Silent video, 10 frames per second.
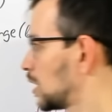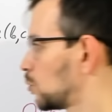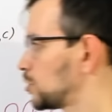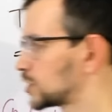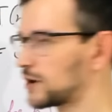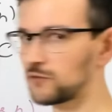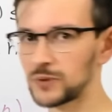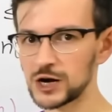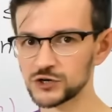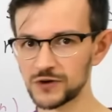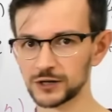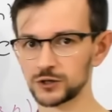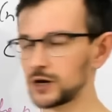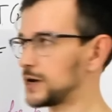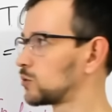which have branch
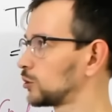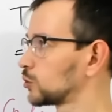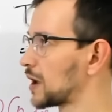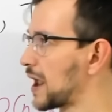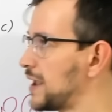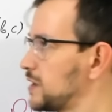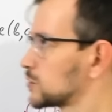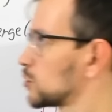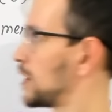factor equal to a. So